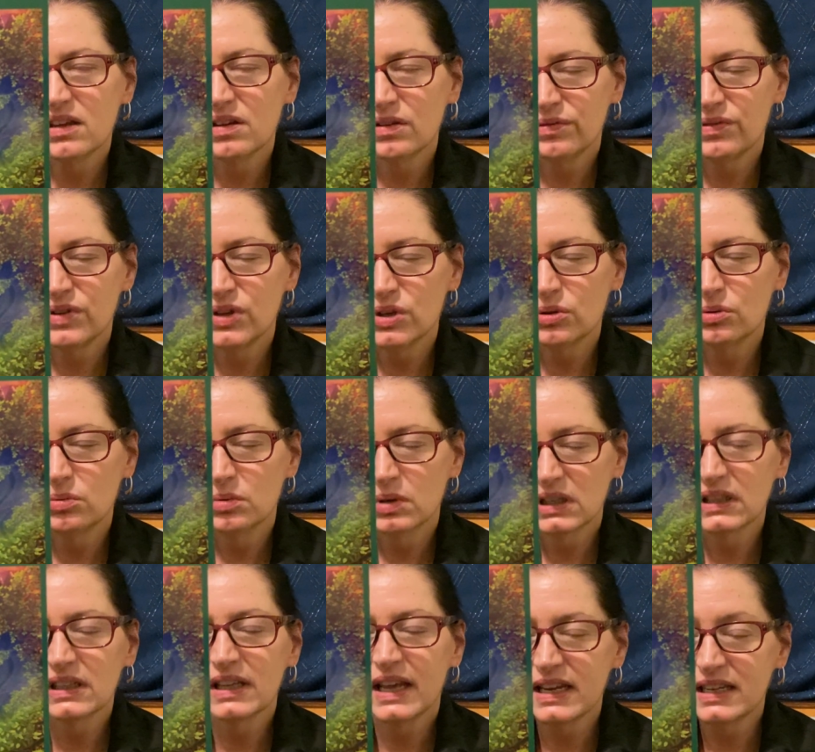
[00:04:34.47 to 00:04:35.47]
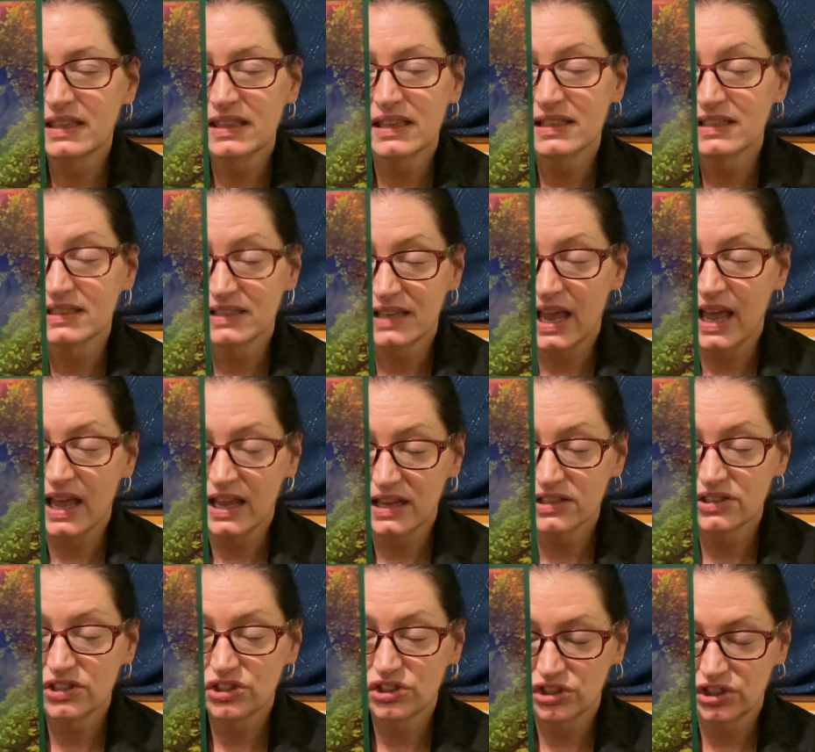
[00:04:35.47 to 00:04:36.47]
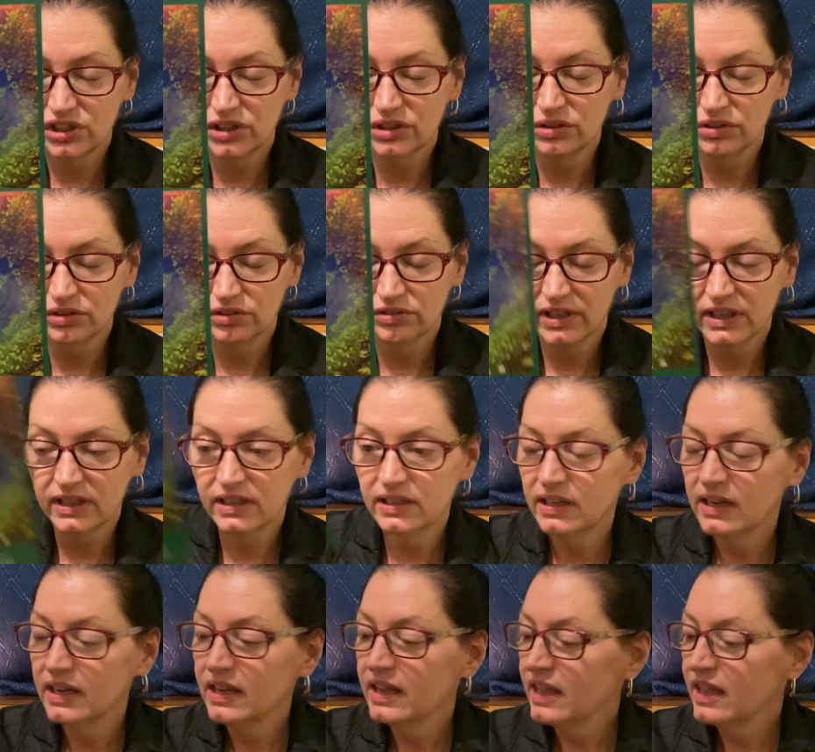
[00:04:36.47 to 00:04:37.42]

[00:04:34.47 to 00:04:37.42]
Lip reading: of you were like this as children.